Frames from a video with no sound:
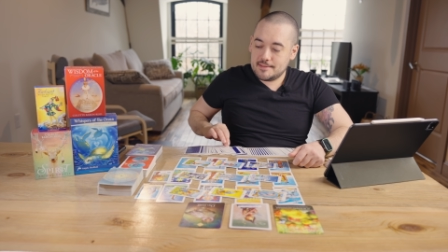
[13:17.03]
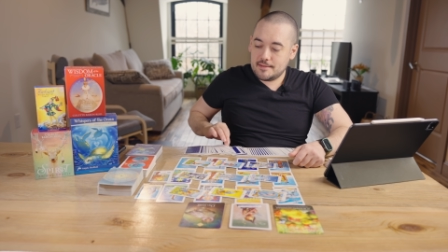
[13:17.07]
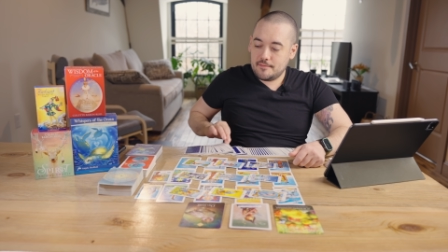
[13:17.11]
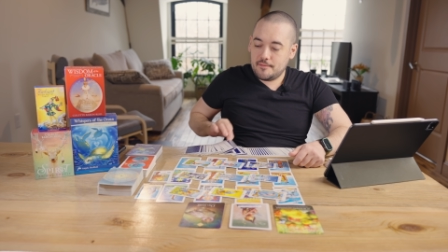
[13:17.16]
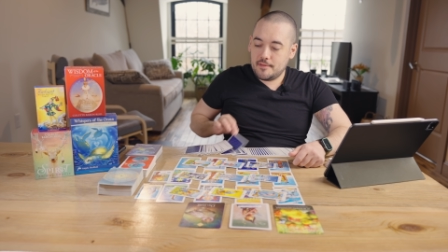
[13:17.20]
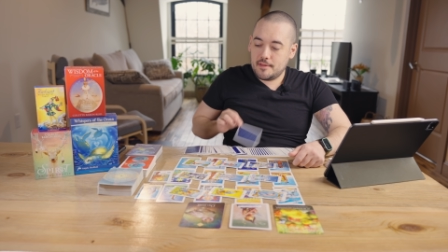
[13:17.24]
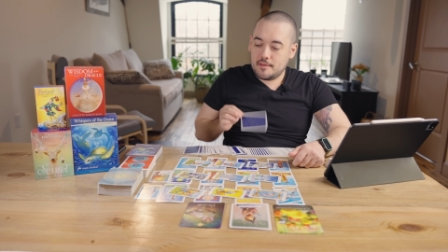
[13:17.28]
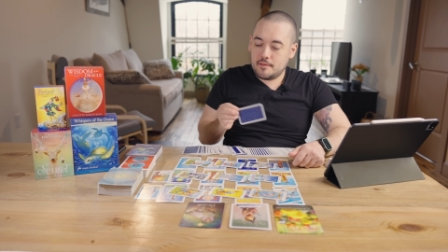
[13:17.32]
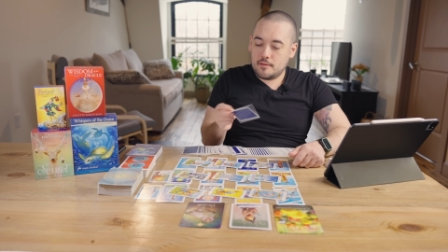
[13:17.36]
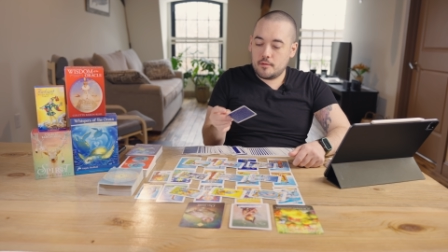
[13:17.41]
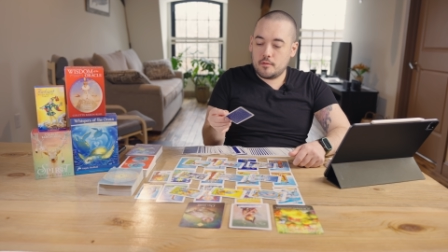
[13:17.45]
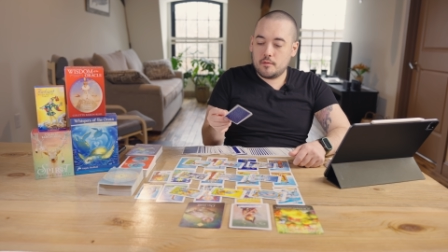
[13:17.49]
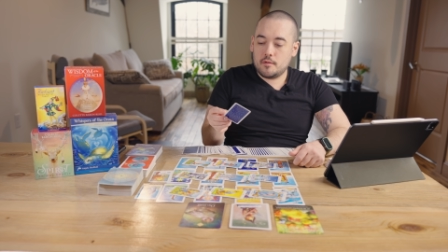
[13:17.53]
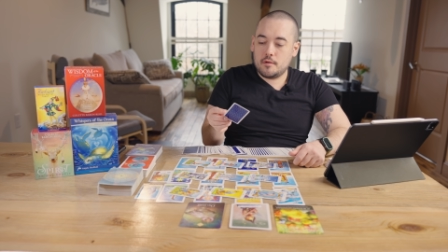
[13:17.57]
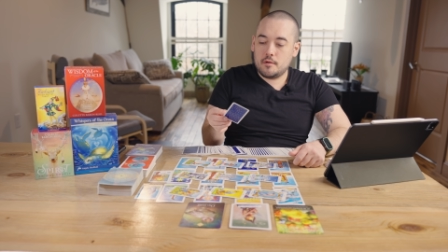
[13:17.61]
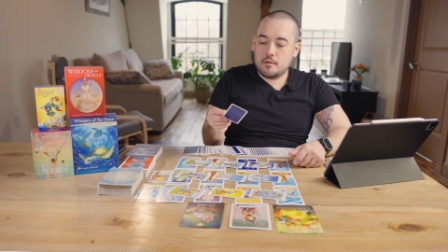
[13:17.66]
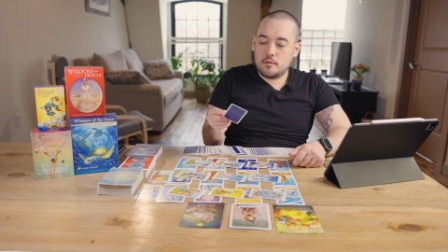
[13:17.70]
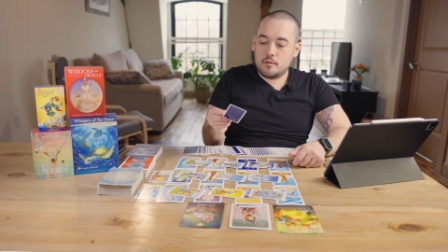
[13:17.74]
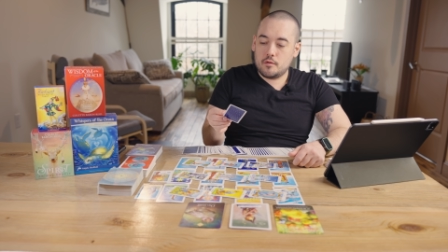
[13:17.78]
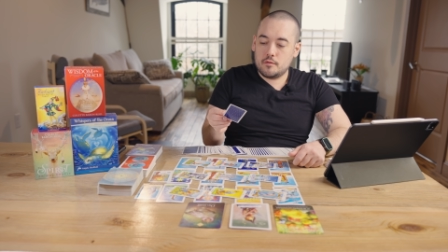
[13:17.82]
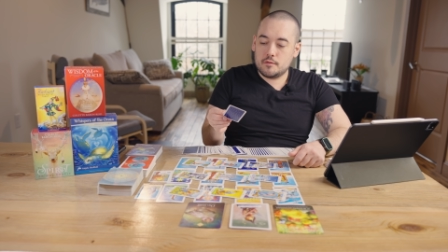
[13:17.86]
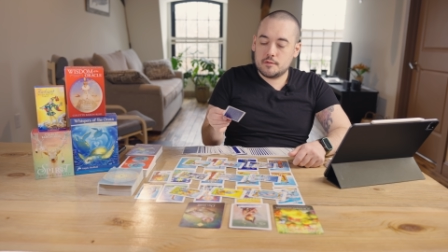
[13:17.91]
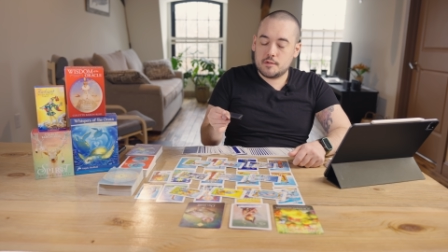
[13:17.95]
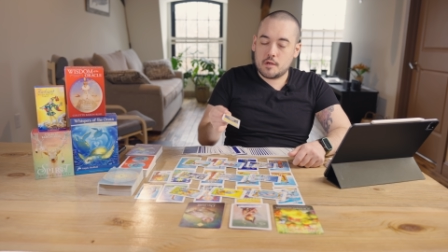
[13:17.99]
I feel like they're a little
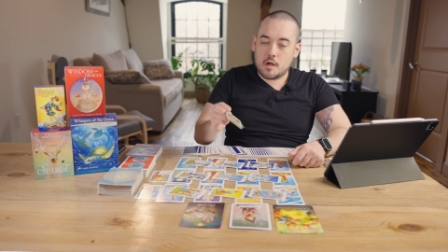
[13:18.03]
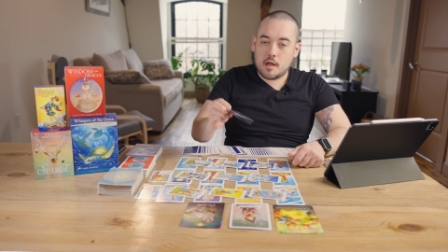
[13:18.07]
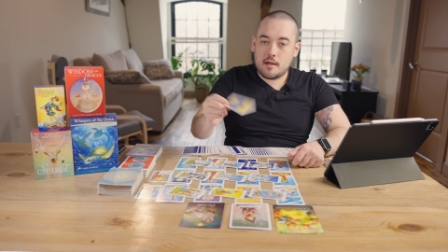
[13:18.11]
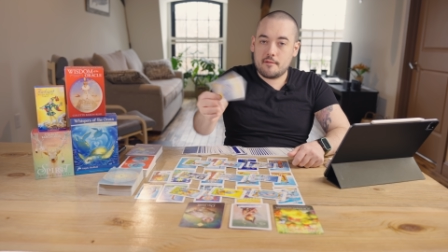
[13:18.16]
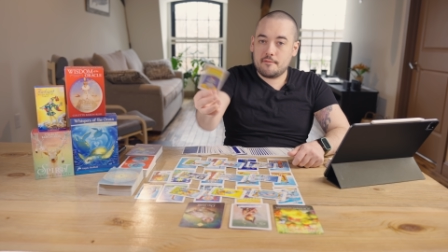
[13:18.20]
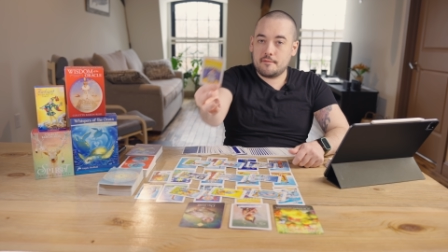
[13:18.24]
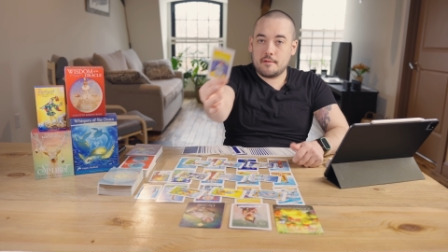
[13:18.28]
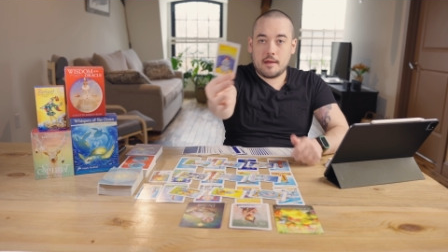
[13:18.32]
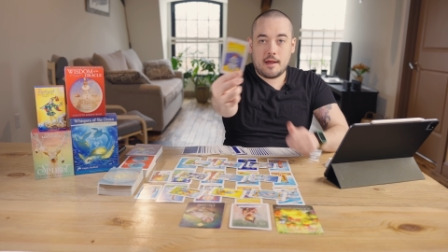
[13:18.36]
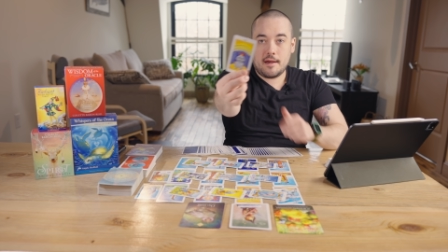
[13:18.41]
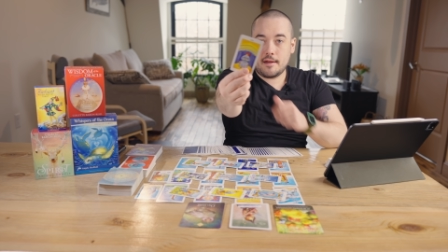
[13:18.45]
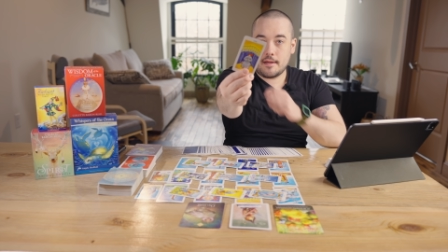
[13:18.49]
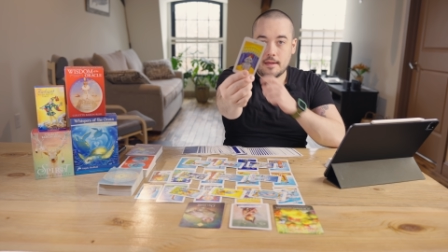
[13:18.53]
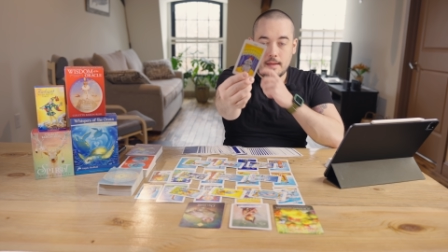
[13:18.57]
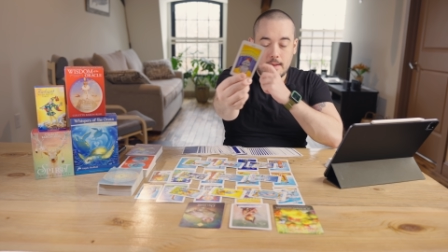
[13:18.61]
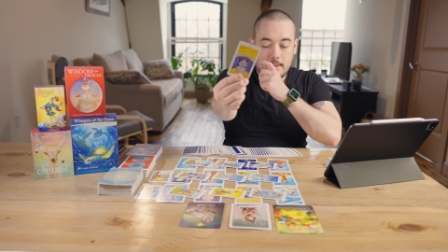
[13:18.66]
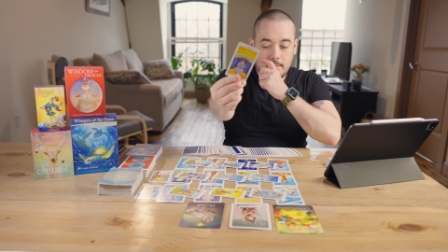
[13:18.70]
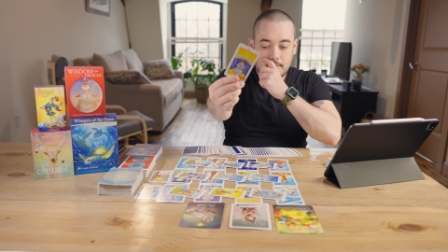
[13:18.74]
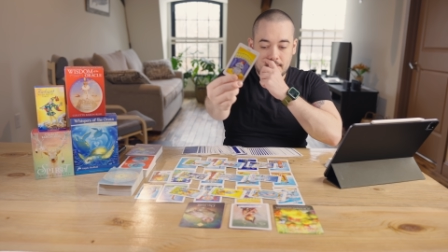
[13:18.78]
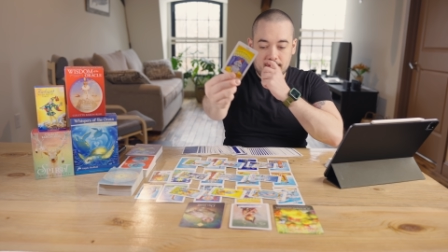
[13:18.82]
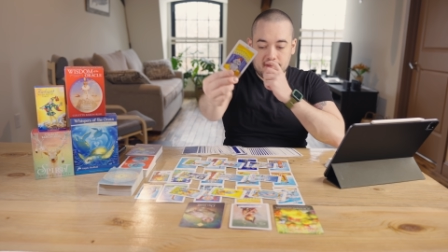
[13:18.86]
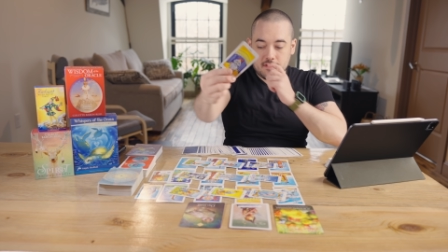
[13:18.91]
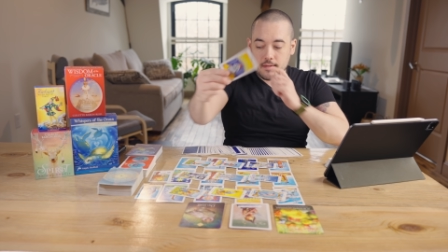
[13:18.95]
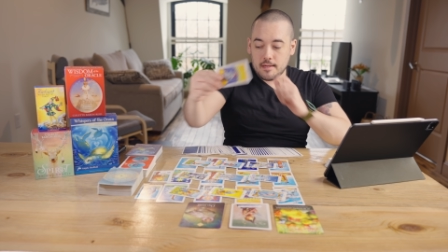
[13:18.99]
closed off. Nine of
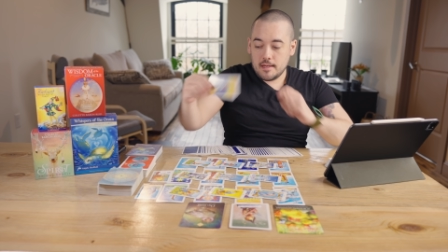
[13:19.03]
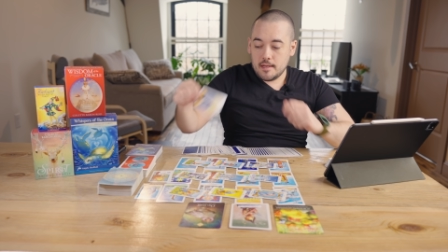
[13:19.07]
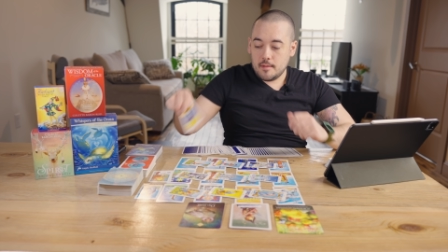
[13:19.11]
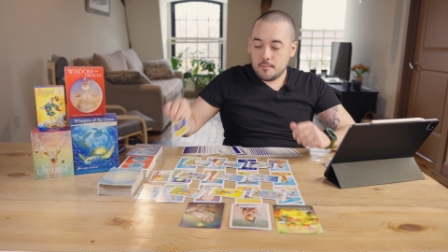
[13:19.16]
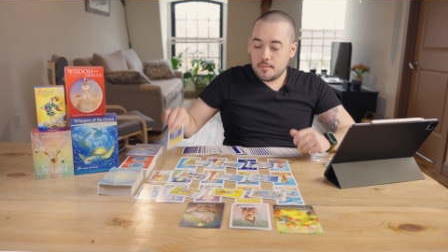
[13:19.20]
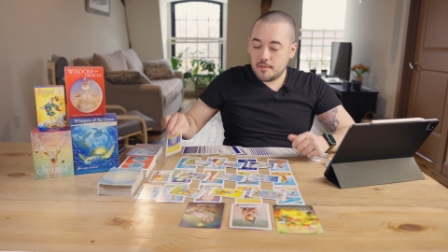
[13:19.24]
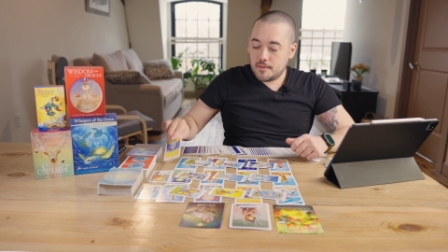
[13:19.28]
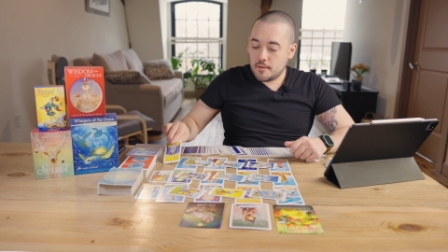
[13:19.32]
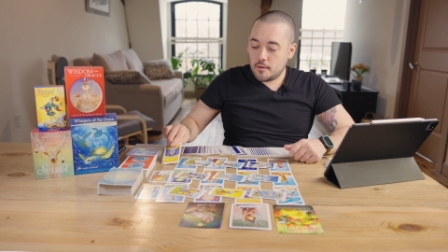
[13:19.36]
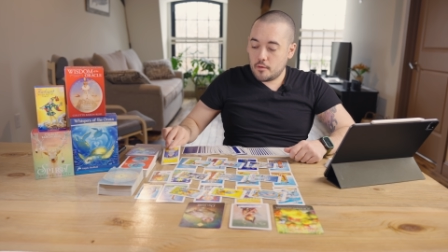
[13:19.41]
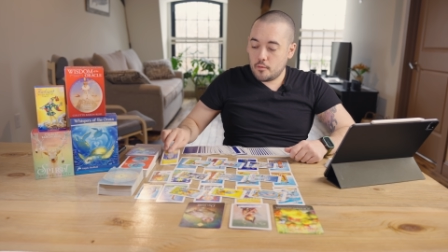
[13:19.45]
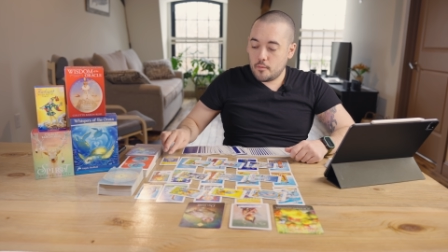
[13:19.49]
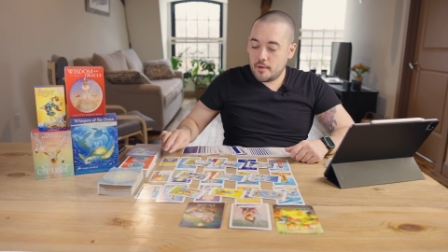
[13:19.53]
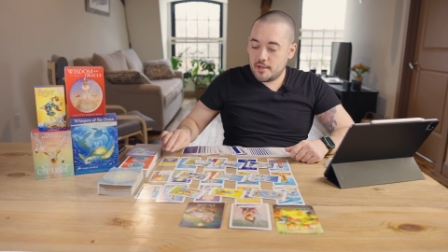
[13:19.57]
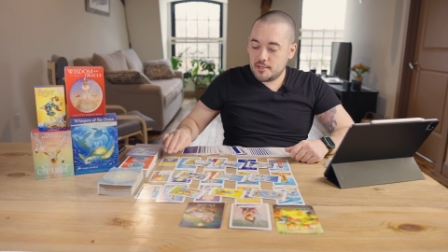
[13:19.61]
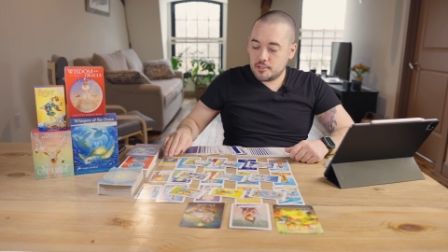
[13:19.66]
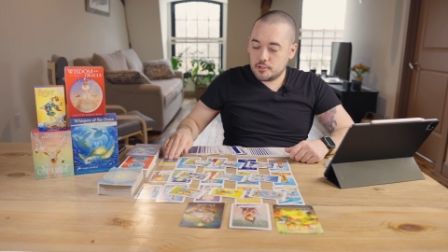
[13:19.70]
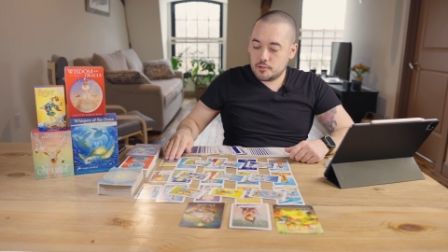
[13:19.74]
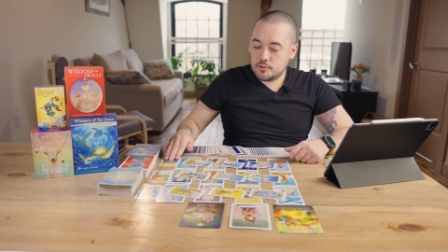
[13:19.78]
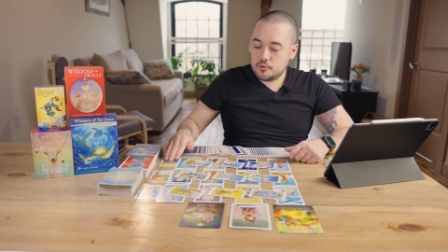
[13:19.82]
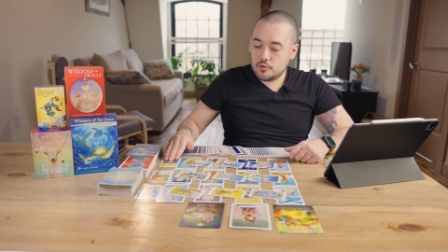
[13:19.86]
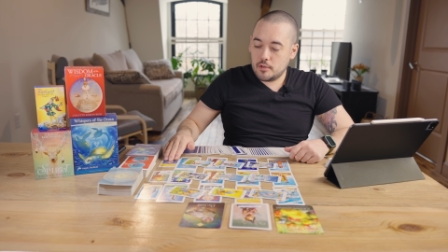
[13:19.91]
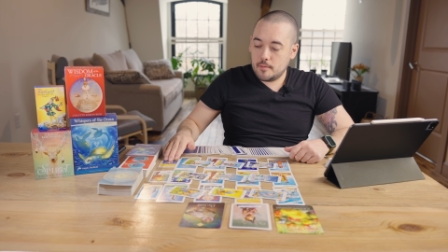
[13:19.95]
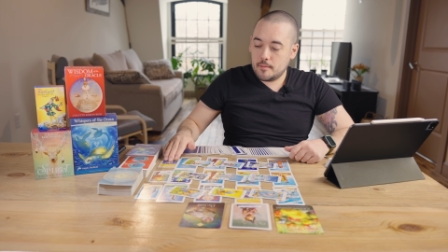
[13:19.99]
Cups, but they're a
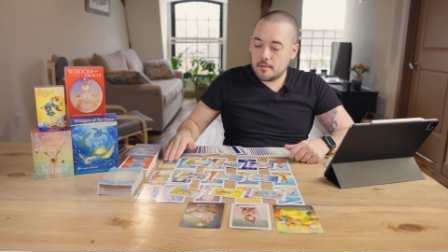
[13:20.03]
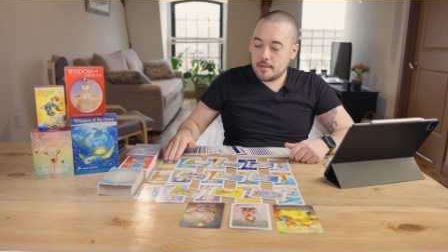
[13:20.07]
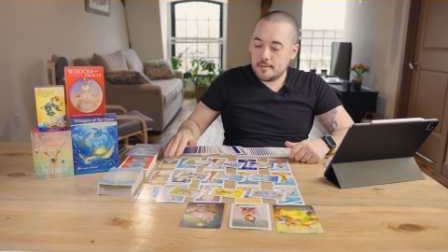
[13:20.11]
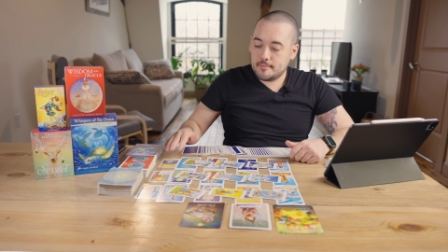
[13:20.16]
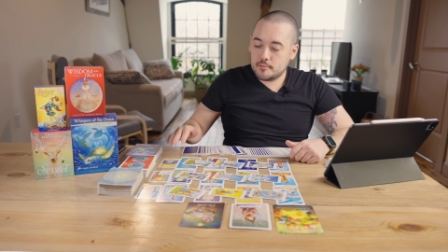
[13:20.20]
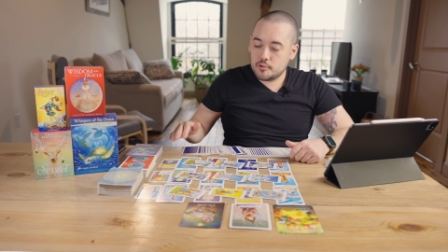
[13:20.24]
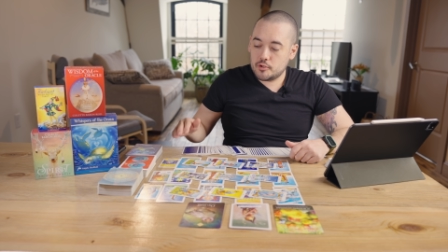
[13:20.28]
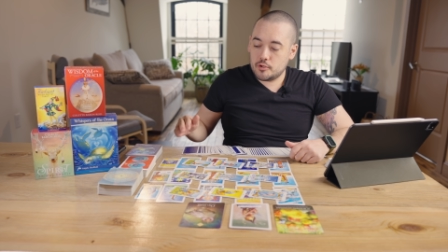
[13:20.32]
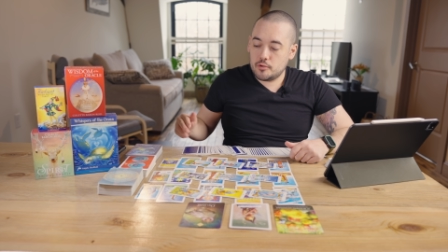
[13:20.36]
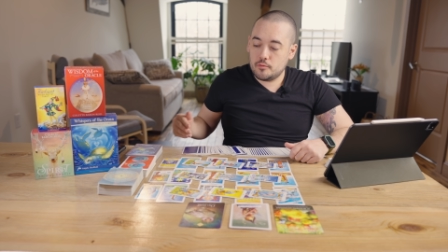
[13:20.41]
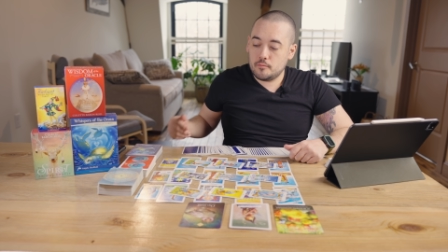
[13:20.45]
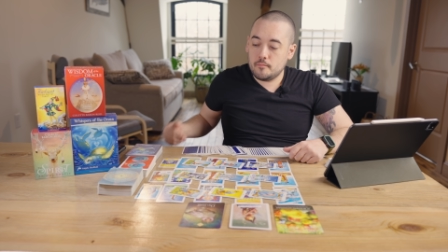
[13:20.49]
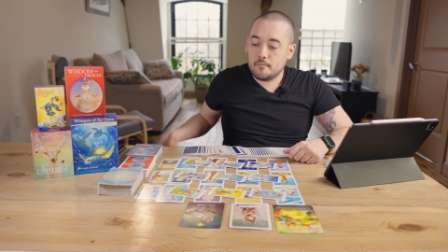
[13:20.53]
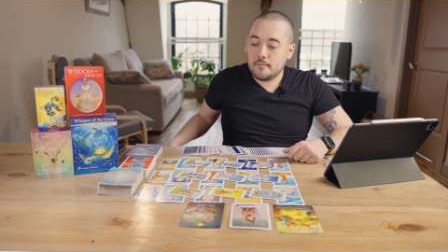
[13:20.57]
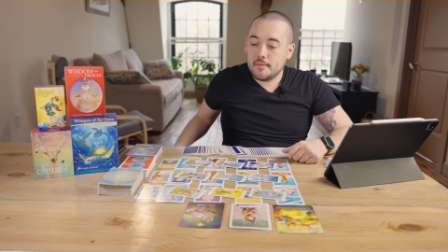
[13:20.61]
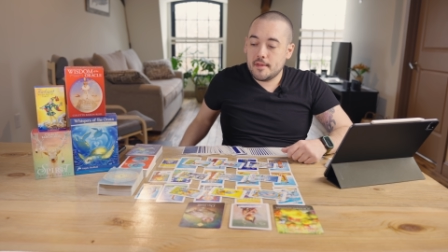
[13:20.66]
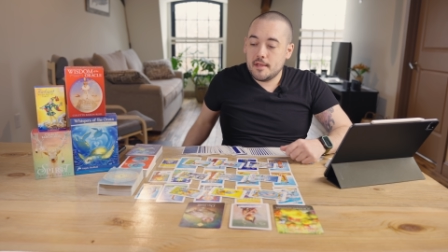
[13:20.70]
wish. Dream come true.